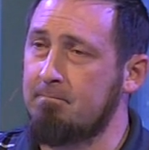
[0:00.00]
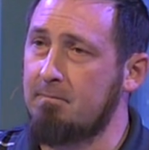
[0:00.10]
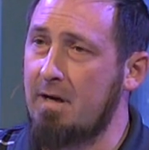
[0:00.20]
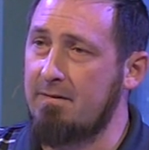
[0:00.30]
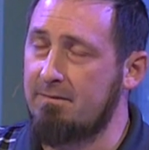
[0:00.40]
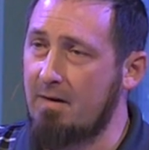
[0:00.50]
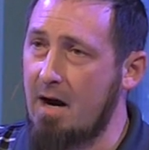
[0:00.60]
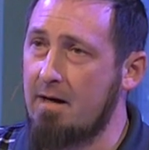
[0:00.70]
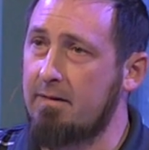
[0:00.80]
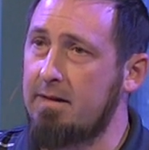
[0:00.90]
I
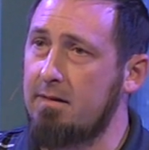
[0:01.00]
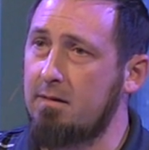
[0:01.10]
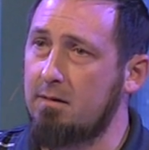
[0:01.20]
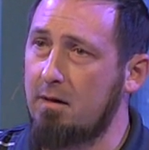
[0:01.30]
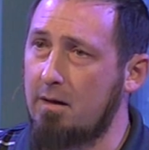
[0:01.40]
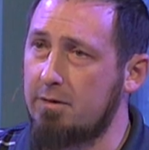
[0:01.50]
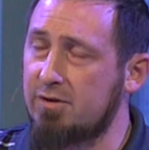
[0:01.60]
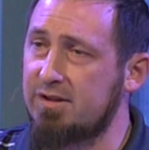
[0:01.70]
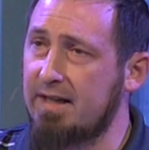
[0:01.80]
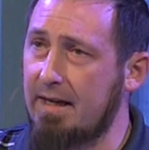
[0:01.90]
finally
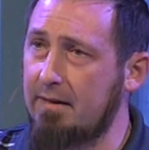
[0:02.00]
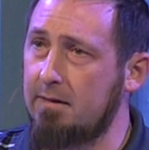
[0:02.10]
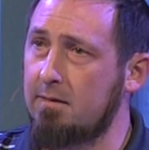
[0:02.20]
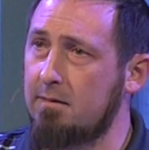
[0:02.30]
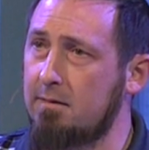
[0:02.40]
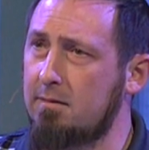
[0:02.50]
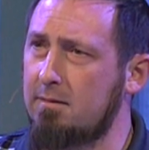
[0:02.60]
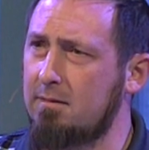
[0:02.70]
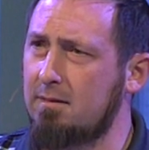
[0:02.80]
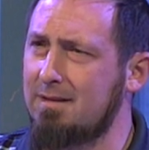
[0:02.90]
understand.
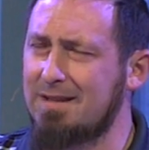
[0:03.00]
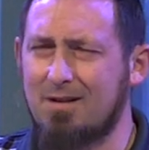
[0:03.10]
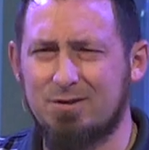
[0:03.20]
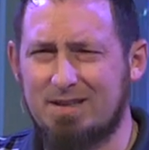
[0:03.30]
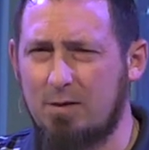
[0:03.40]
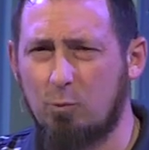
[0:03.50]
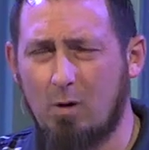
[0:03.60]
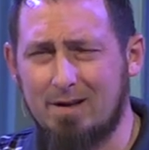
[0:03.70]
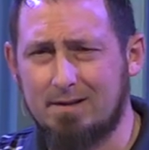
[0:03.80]
I said, understand what?